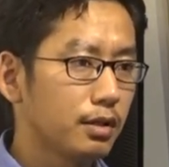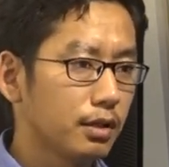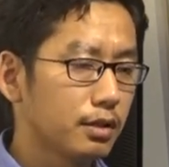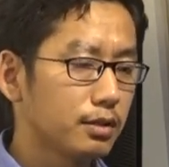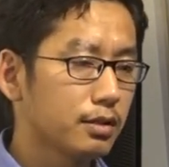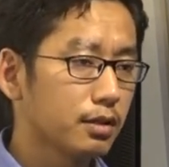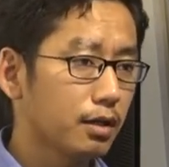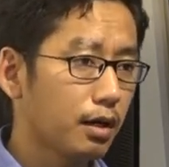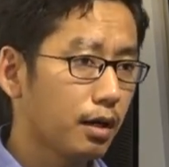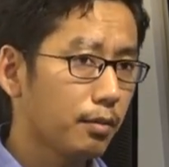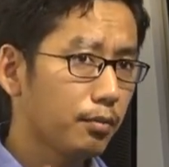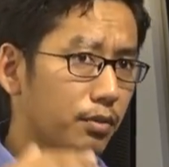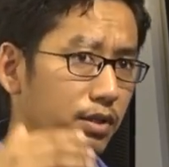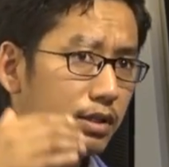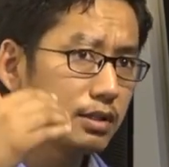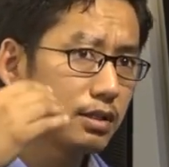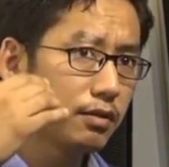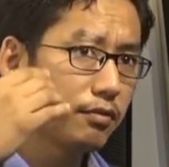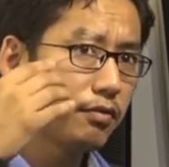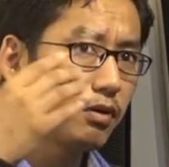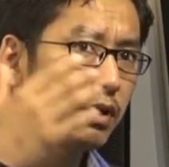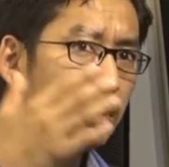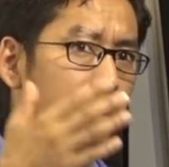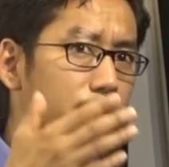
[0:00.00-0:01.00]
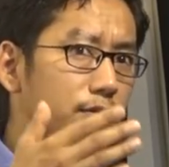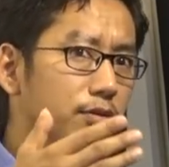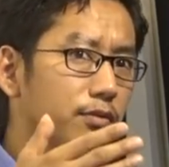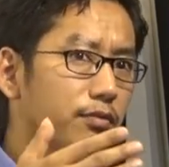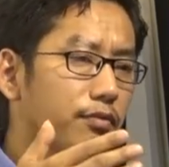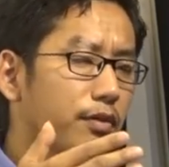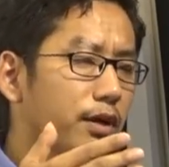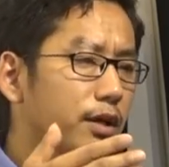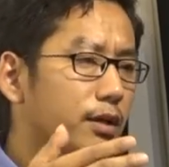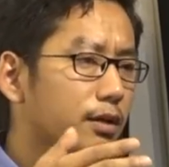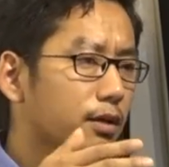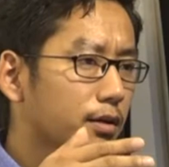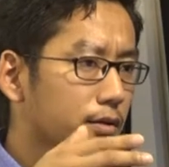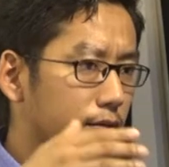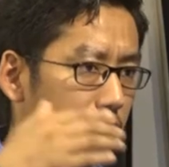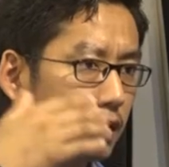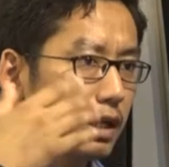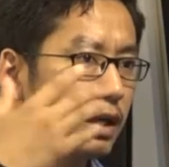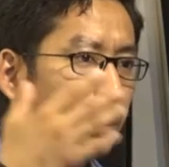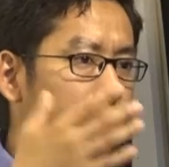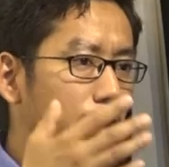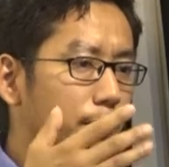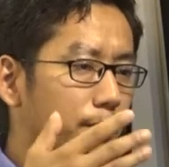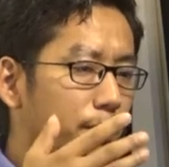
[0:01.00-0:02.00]
It's difficult to find
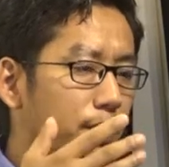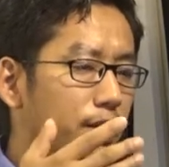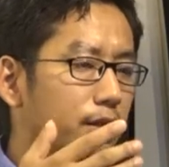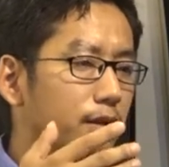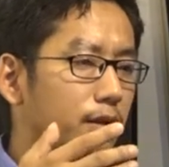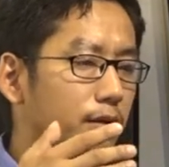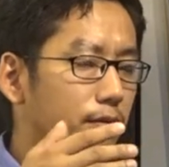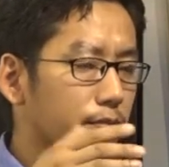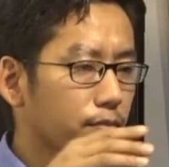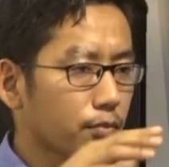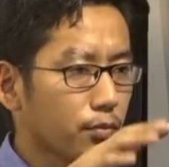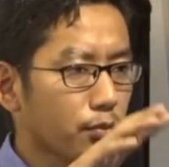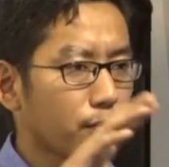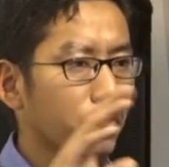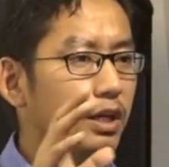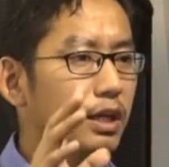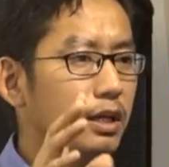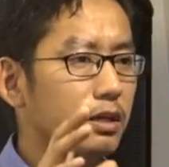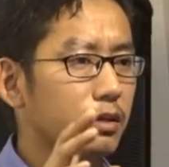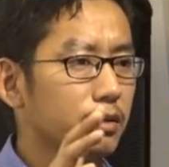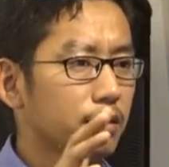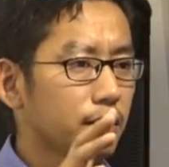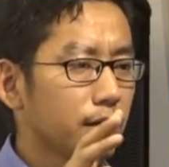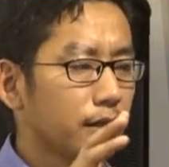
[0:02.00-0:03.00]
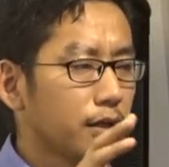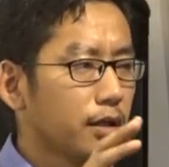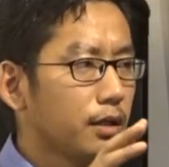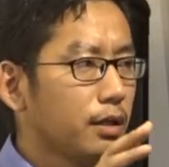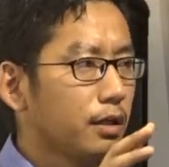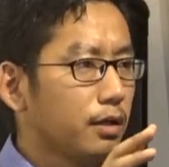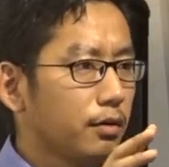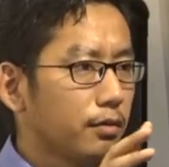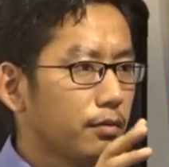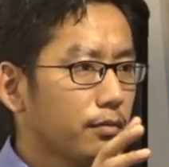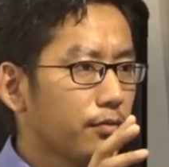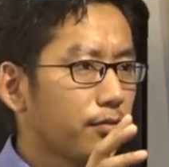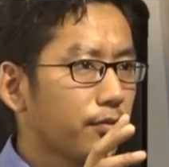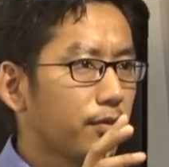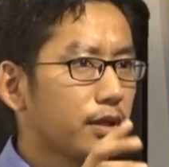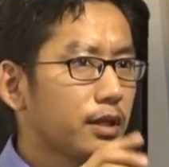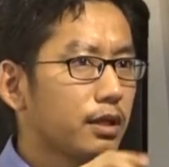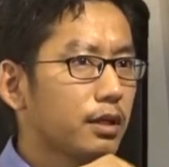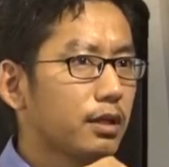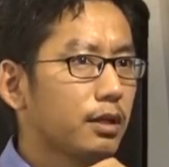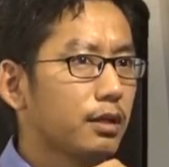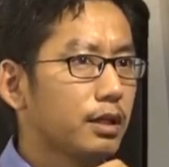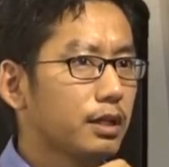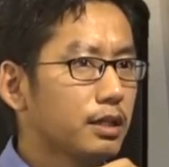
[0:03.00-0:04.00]
directly, but we can
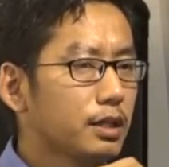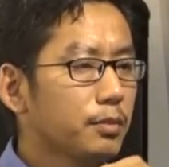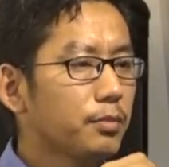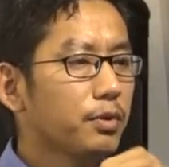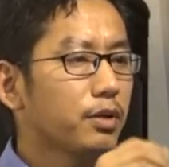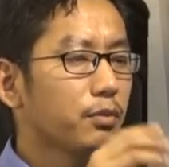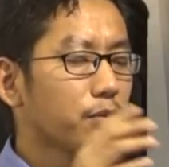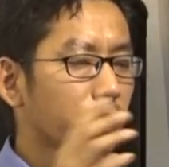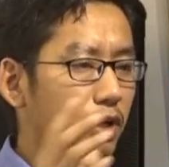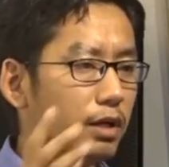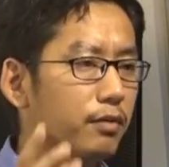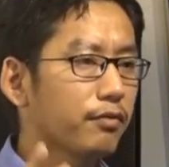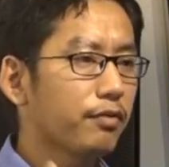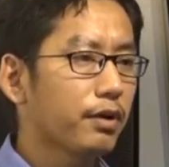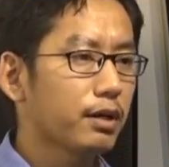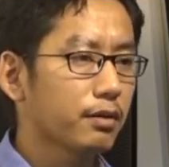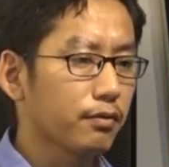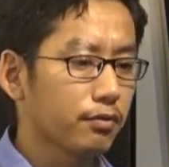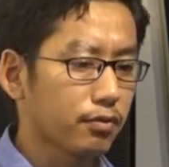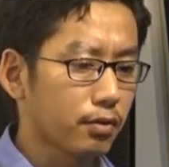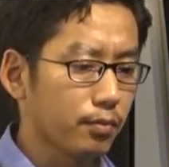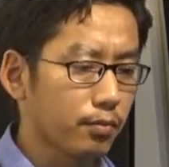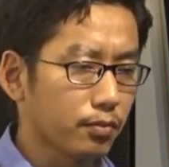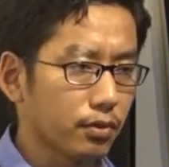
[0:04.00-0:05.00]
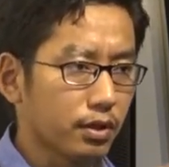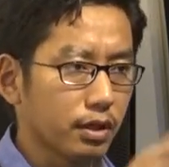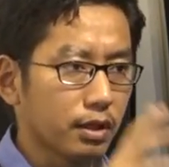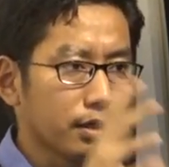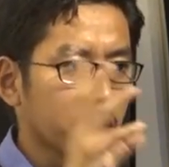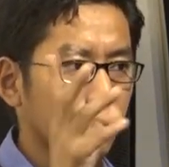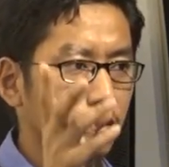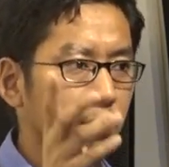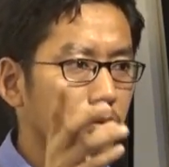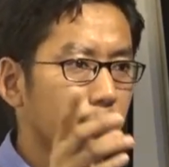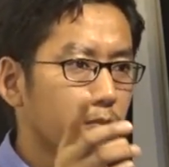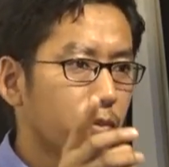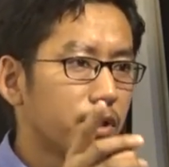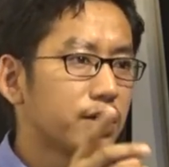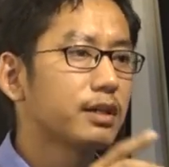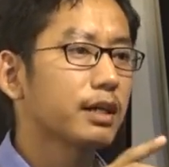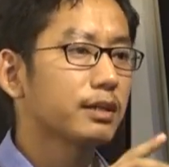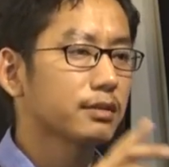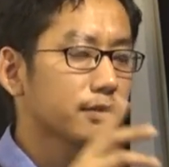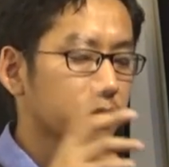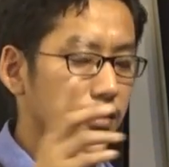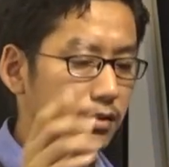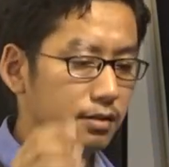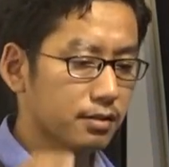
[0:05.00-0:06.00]
a little bit we can find out from the
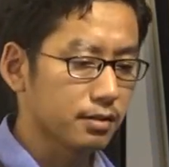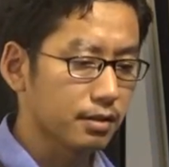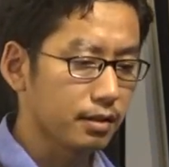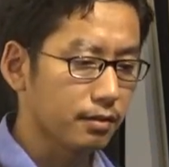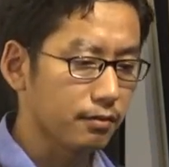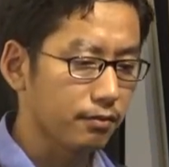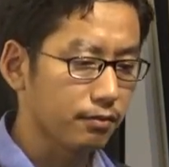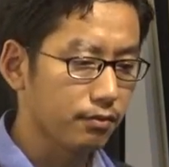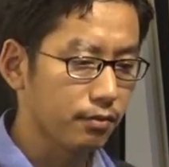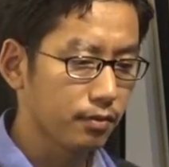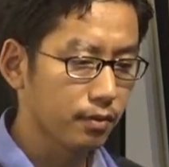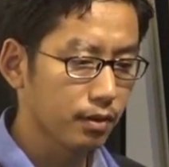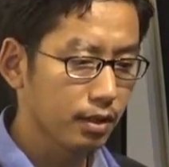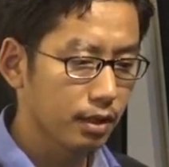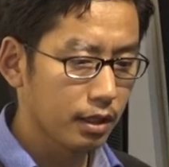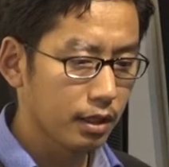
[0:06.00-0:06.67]
military exercise itself.